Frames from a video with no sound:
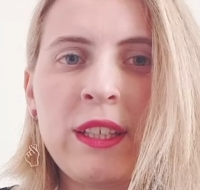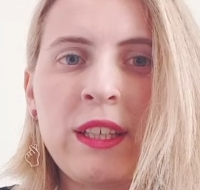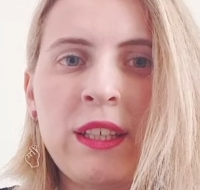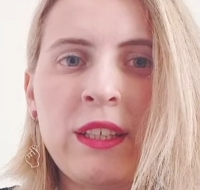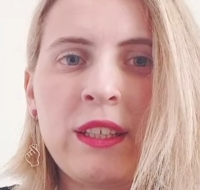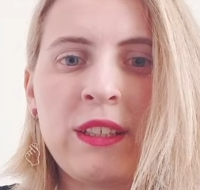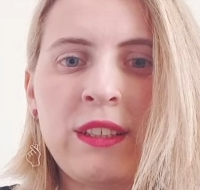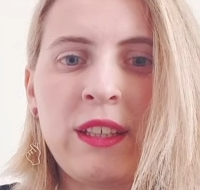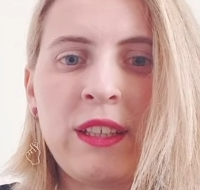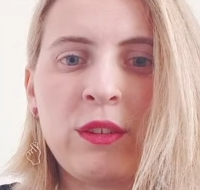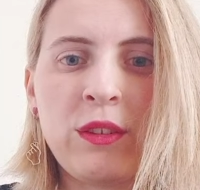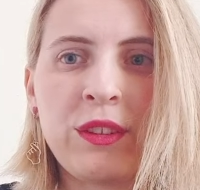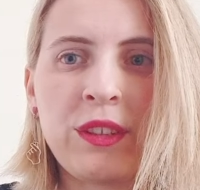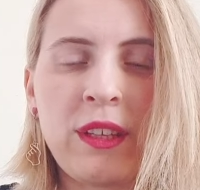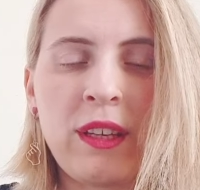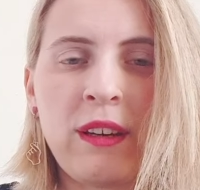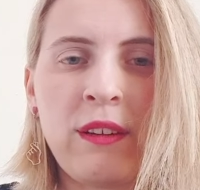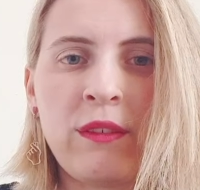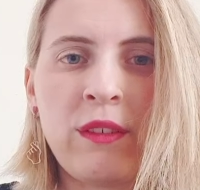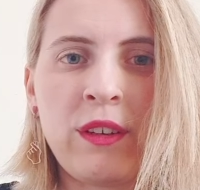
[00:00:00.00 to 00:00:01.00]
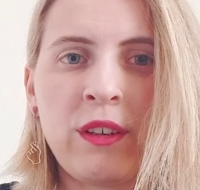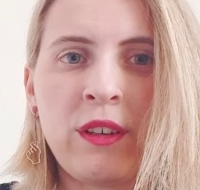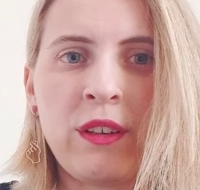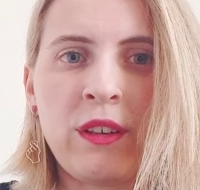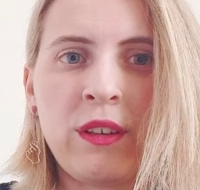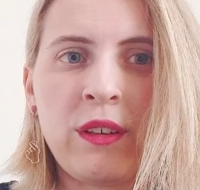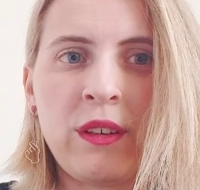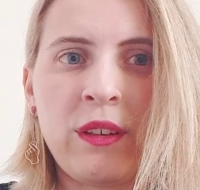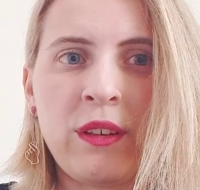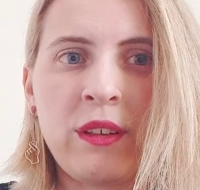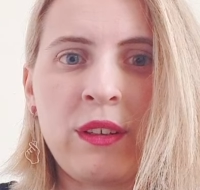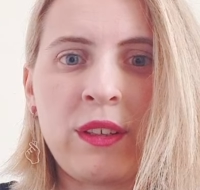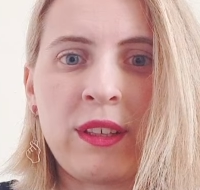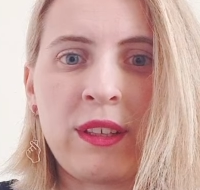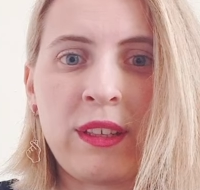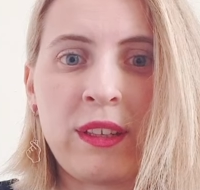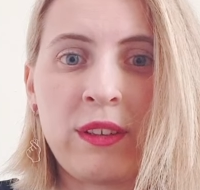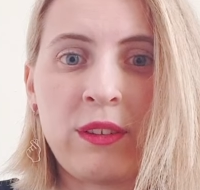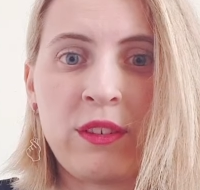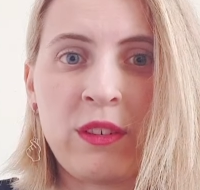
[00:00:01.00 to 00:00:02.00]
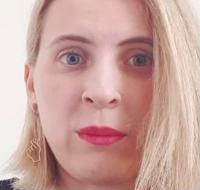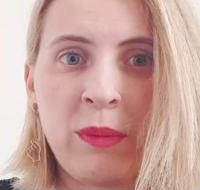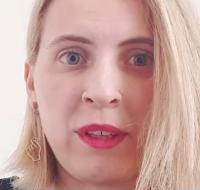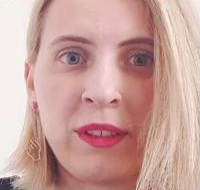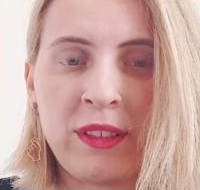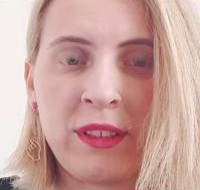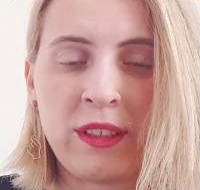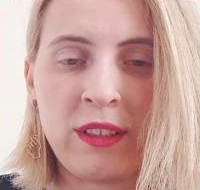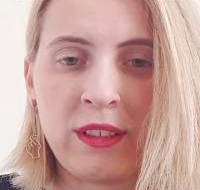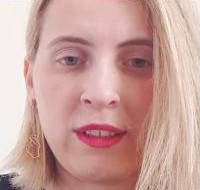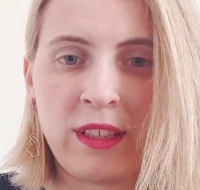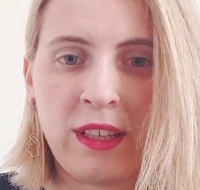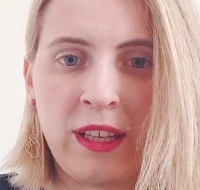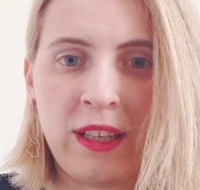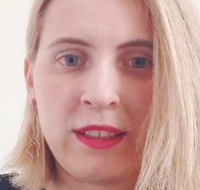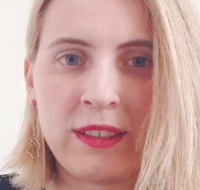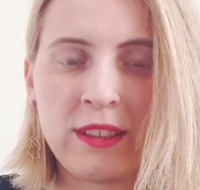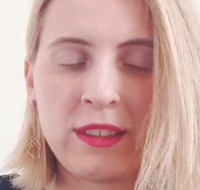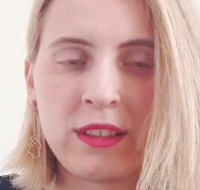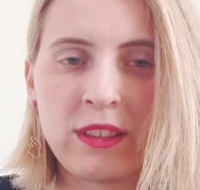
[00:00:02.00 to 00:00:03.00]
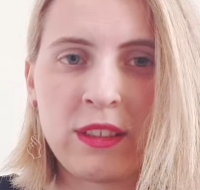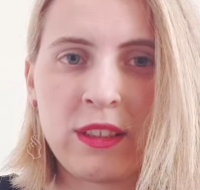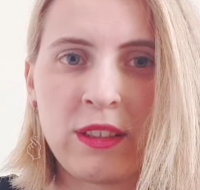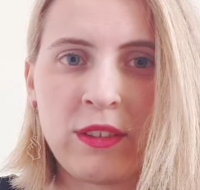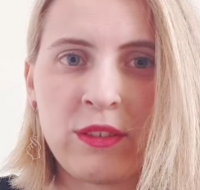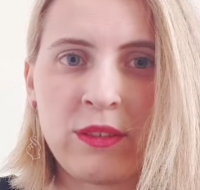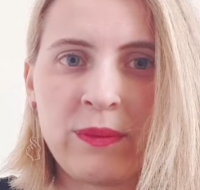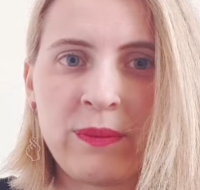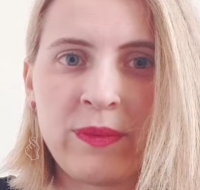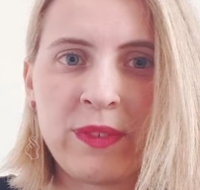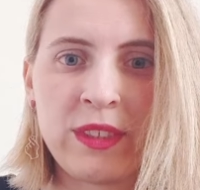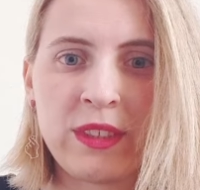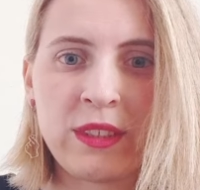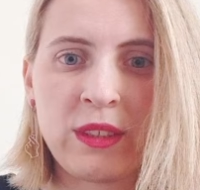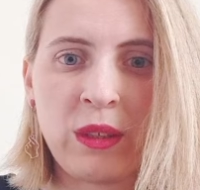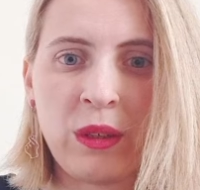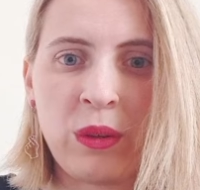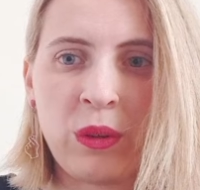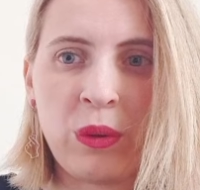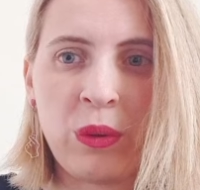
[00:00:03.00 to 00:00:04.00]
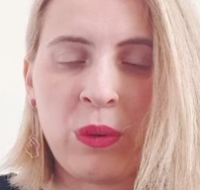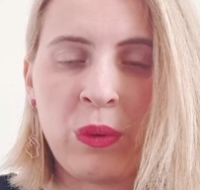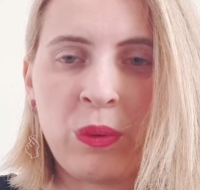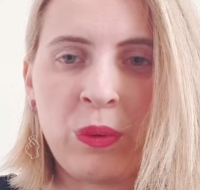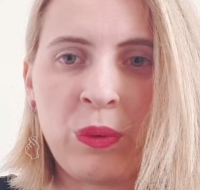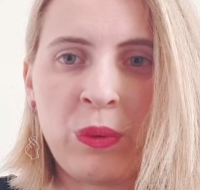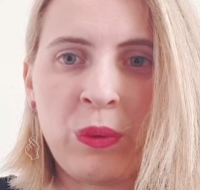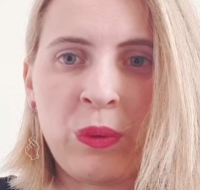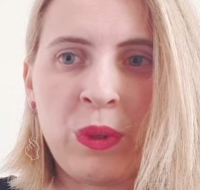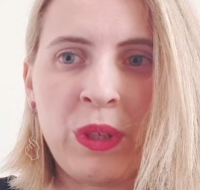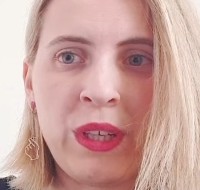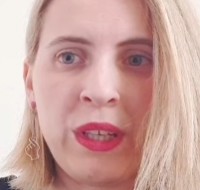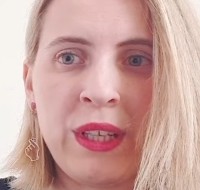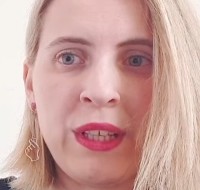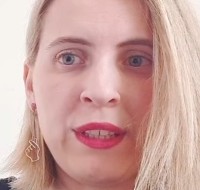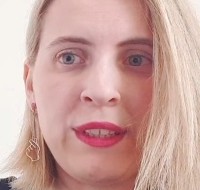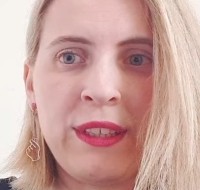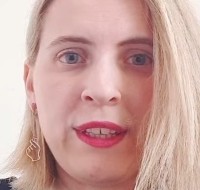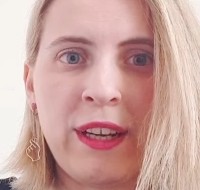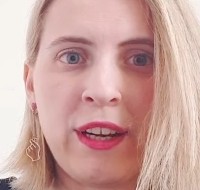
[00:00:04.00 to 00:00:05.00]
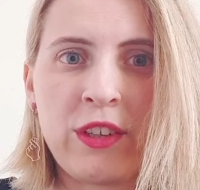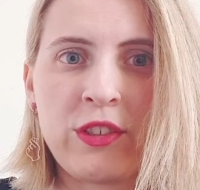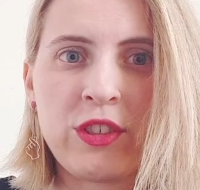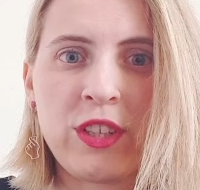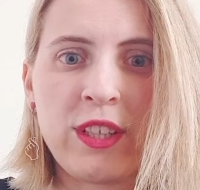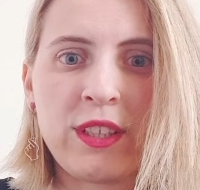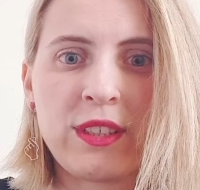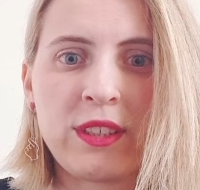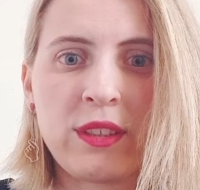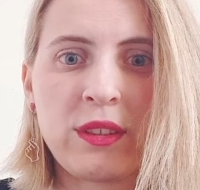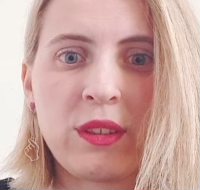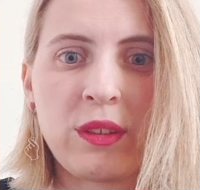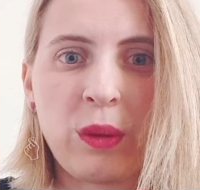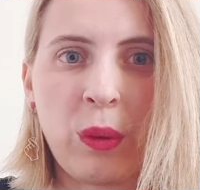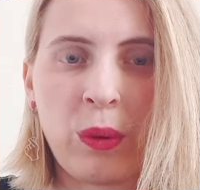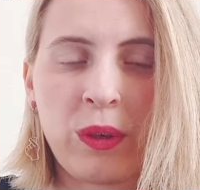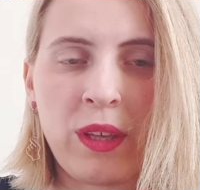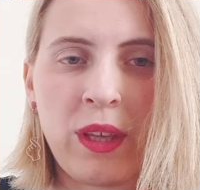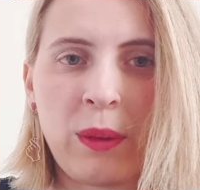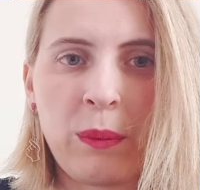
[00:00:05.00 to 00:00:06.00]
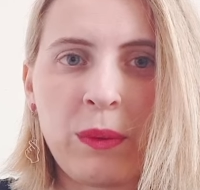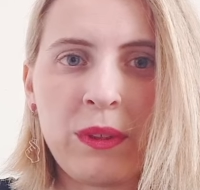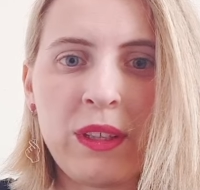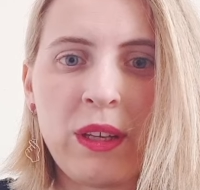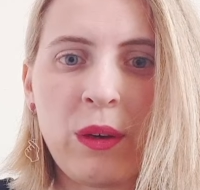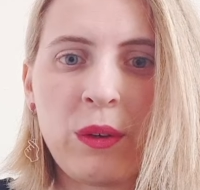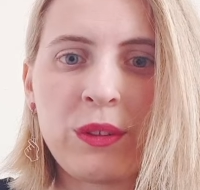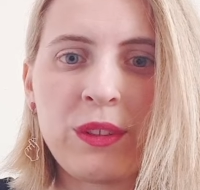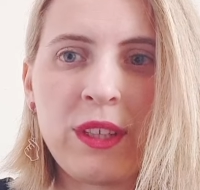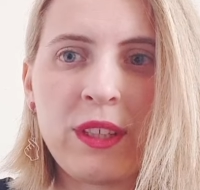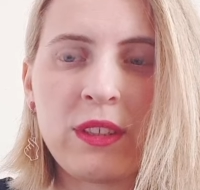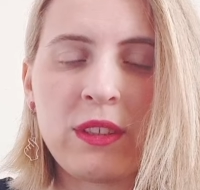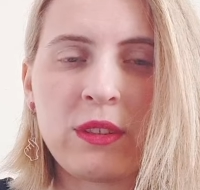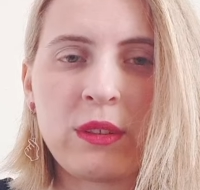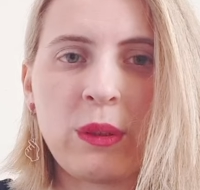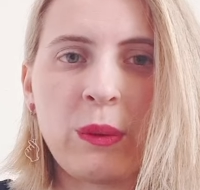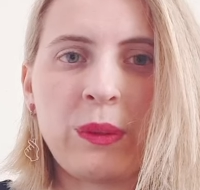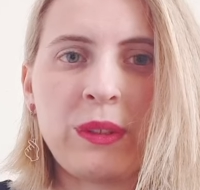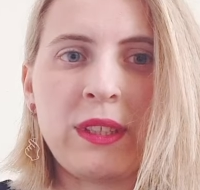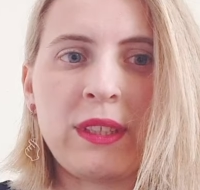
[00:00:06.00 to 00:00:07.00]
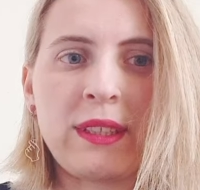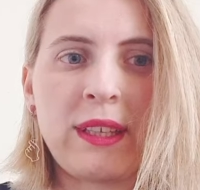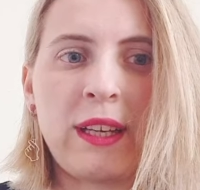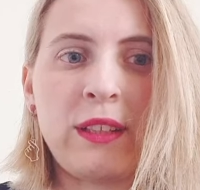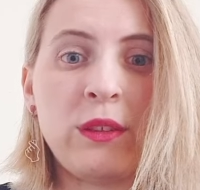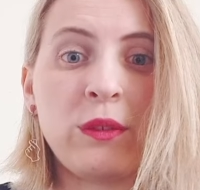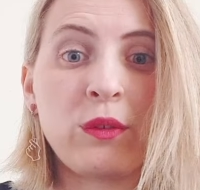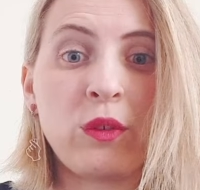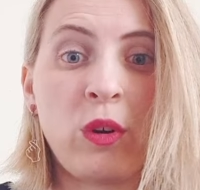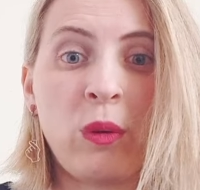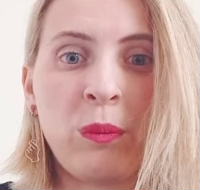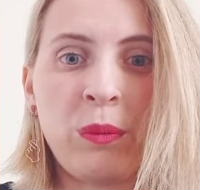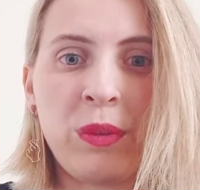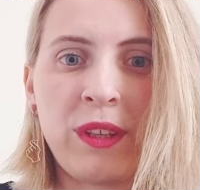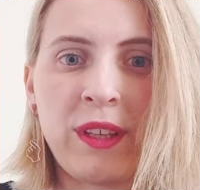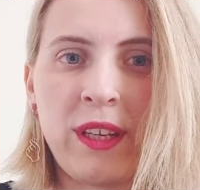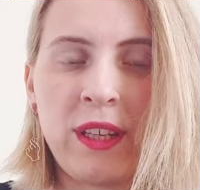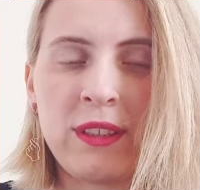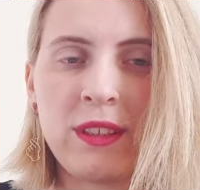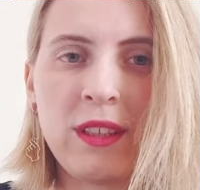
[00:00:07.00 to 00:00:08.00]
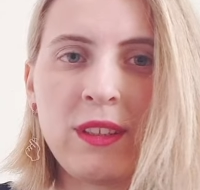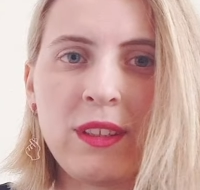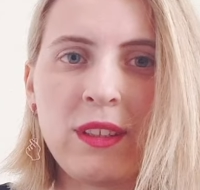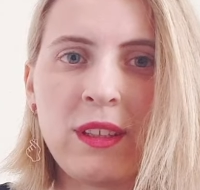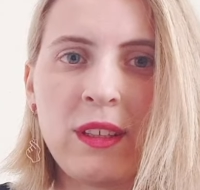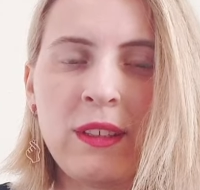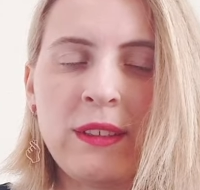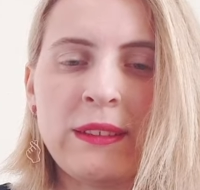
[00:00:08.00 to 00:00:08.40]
they don't have grammatical cases, so they are just talking without that, so it is kind of complicated